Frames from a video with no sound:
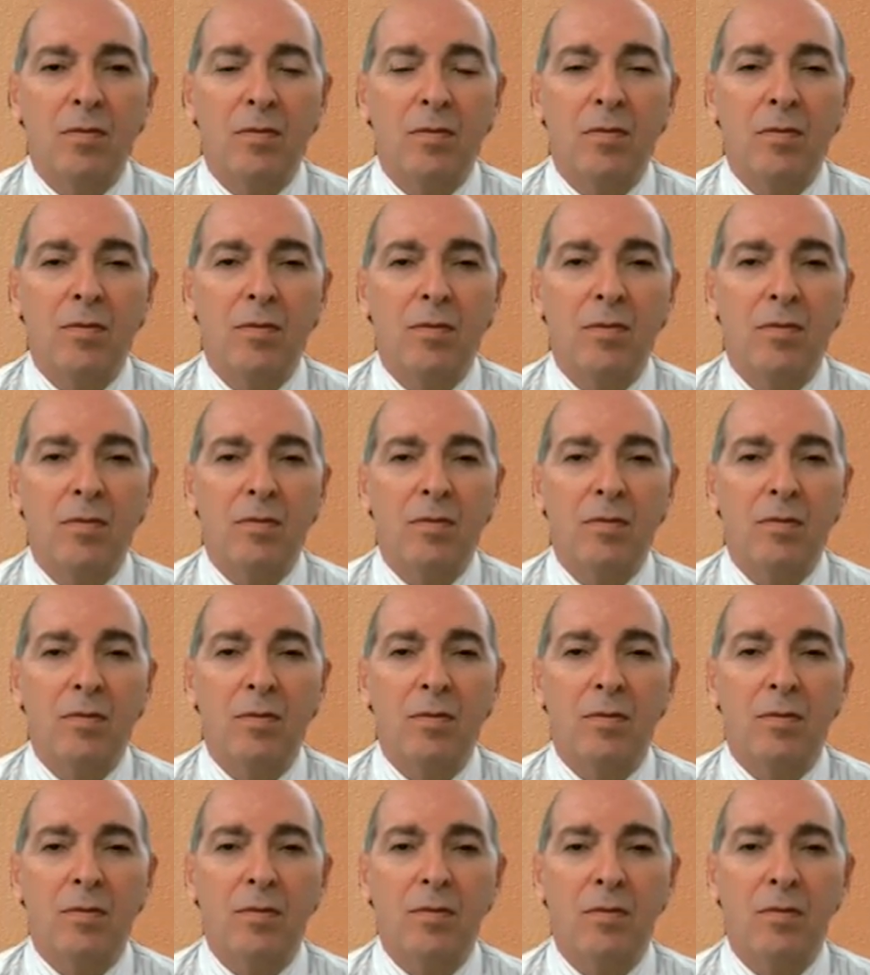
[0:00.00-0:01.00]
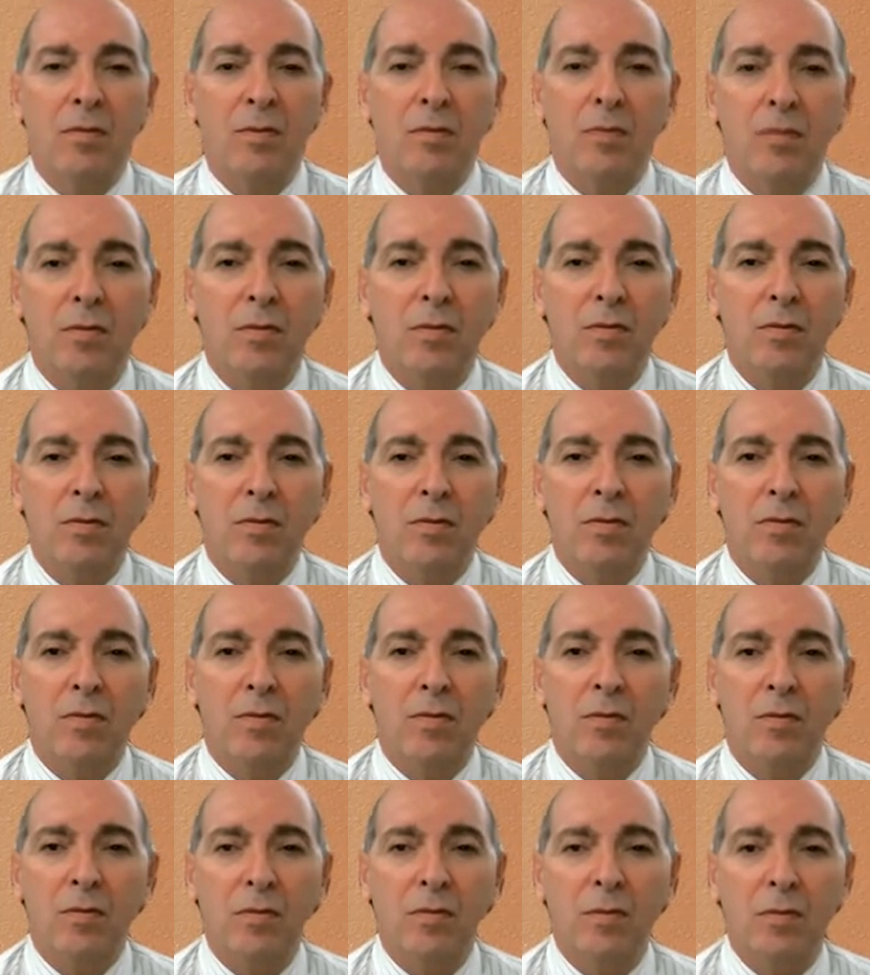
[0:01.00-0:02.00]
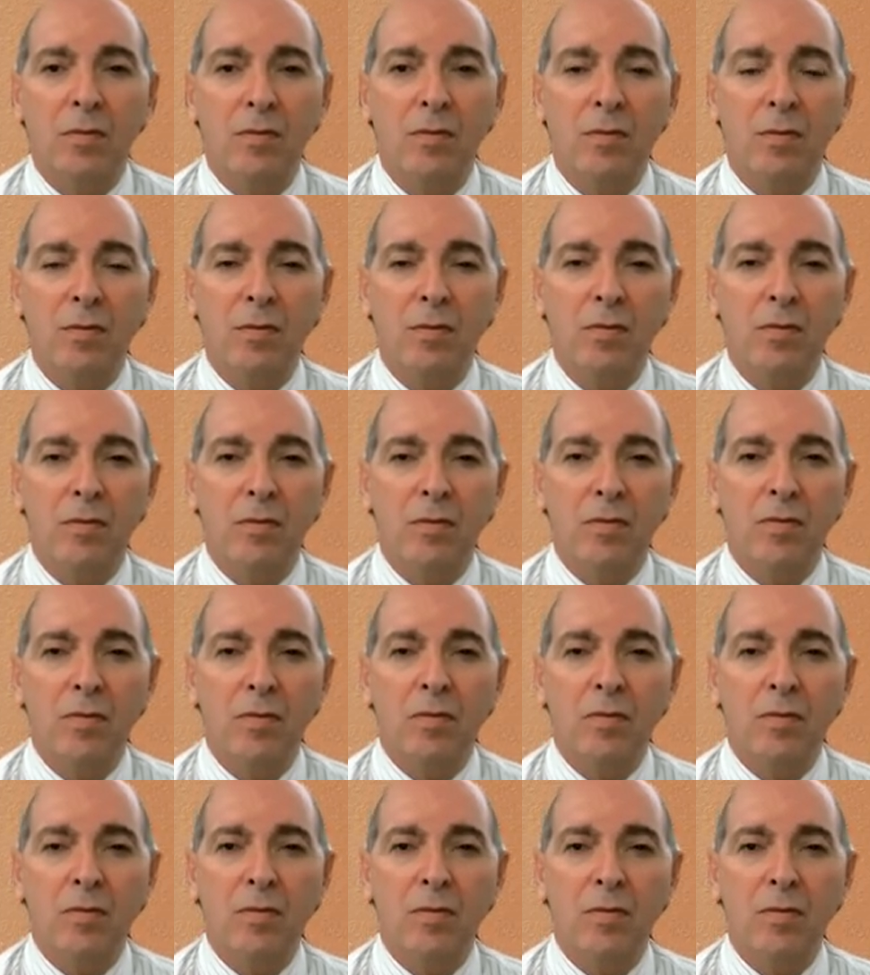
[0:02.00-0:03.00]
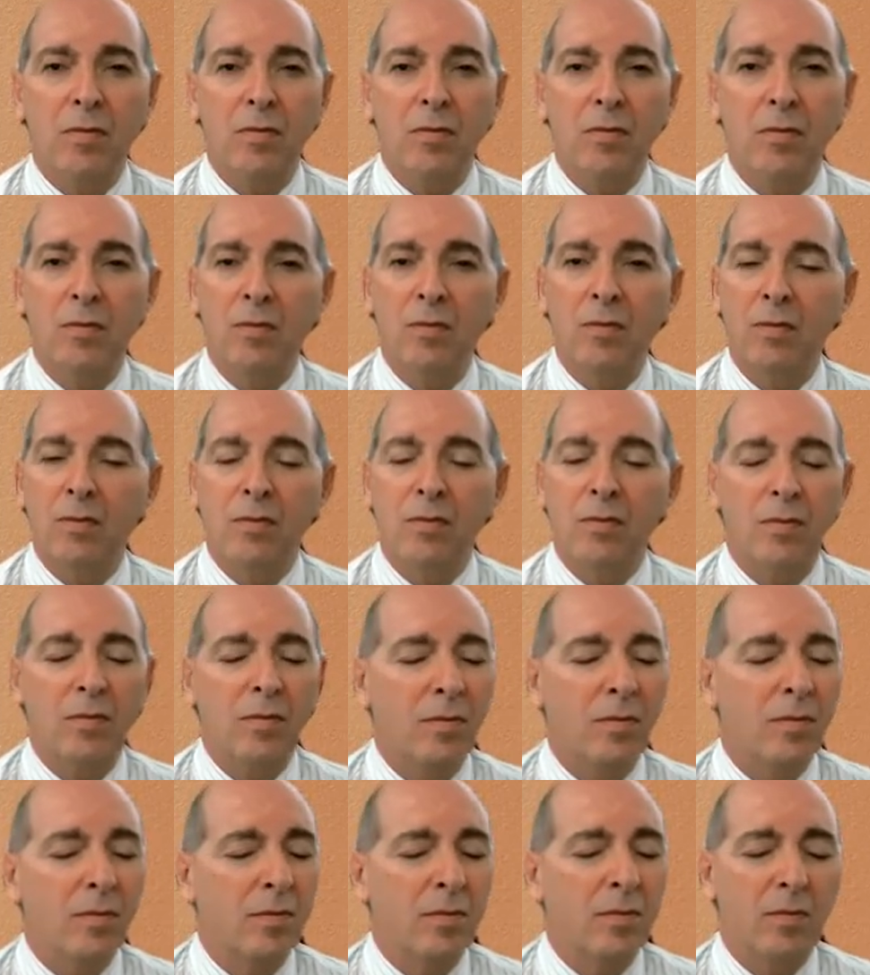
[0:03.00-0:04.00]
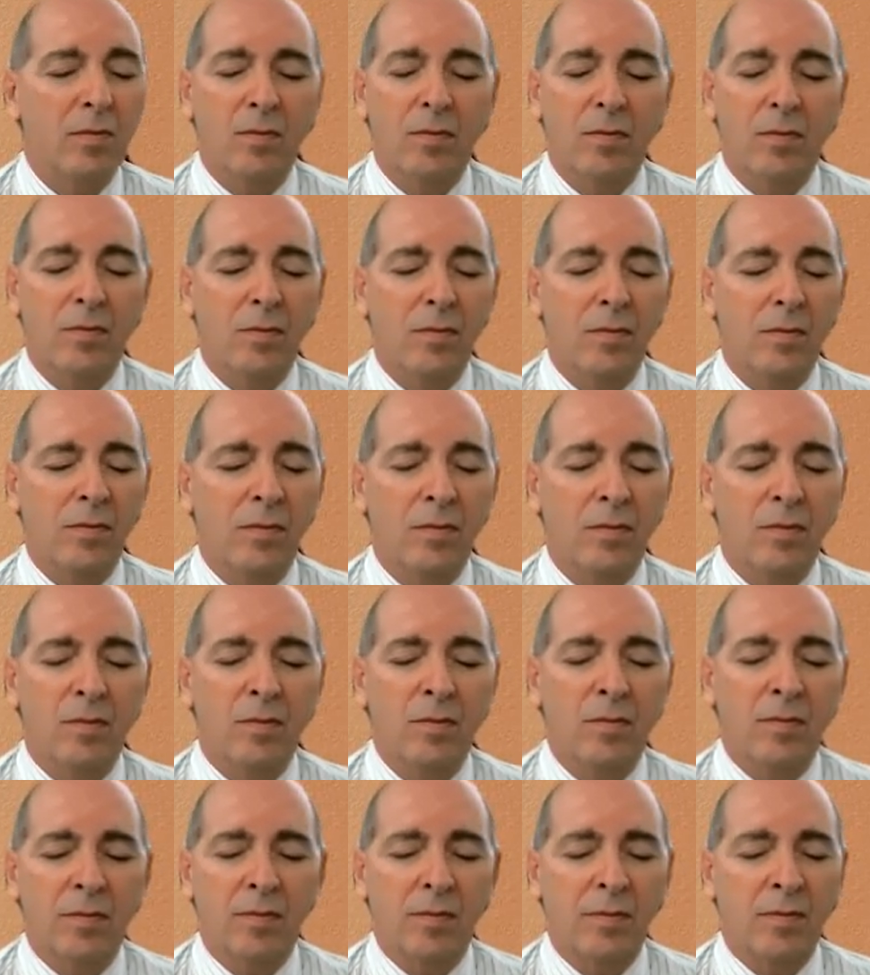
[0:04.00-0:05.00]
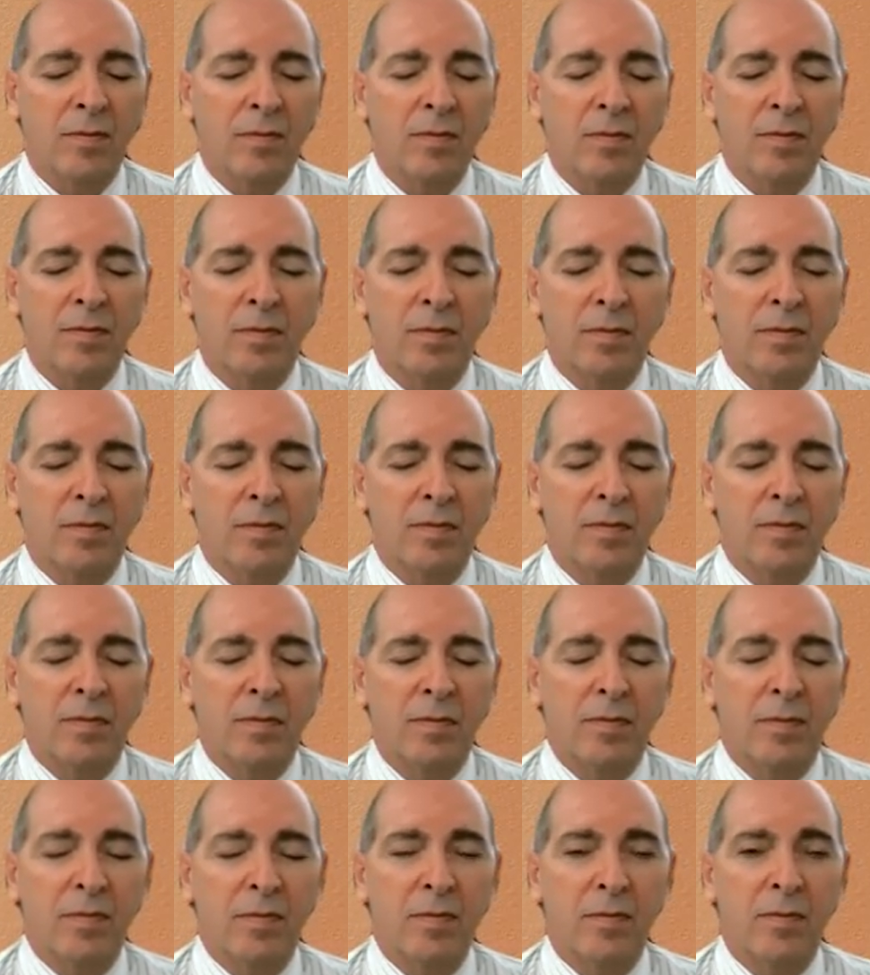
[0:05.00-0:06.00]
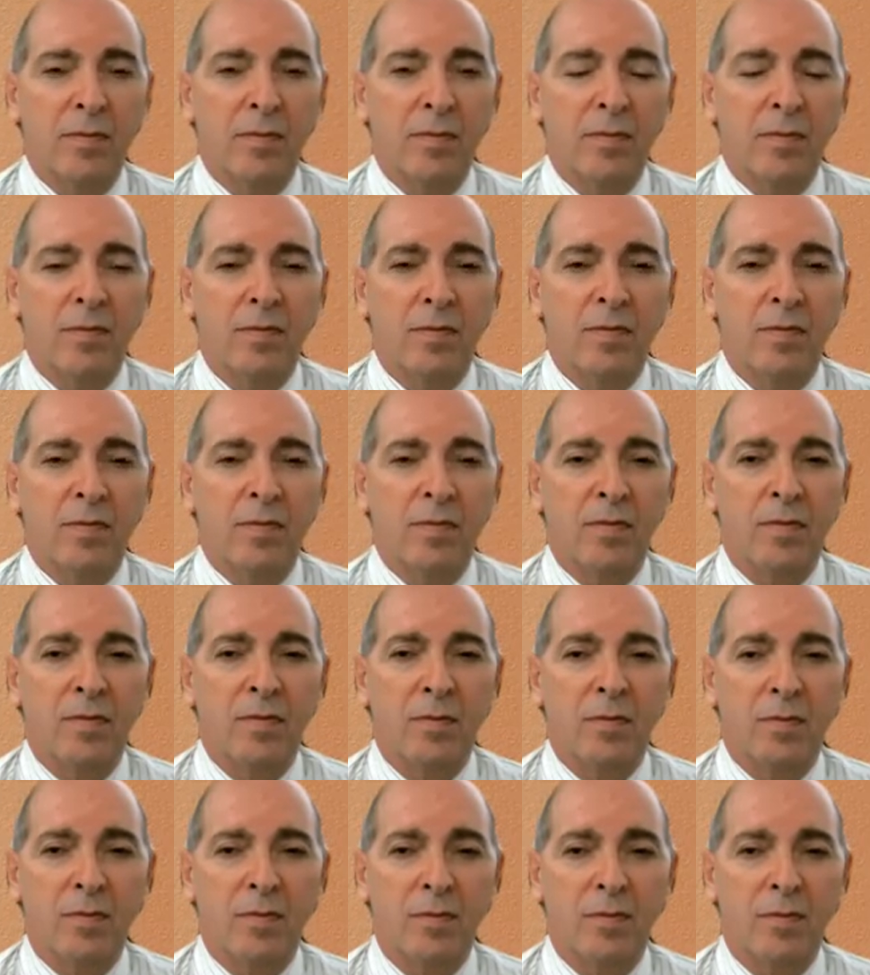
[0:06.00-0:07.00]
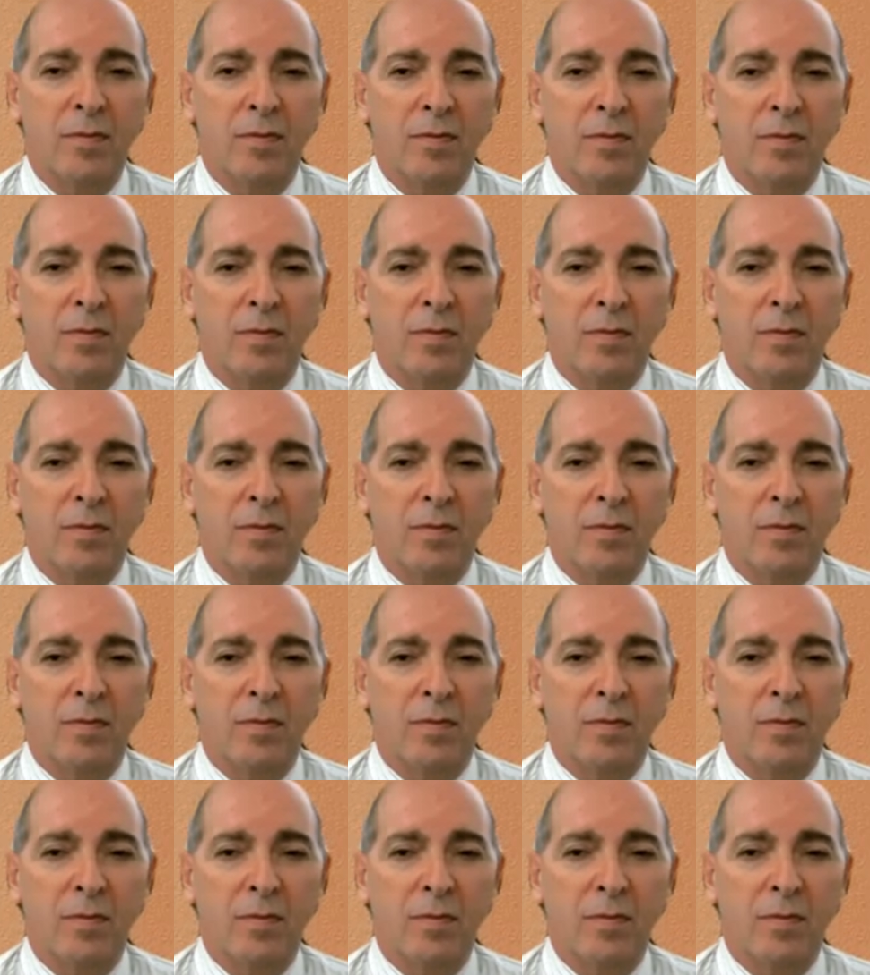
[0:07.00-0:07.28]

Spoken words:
(not speaking)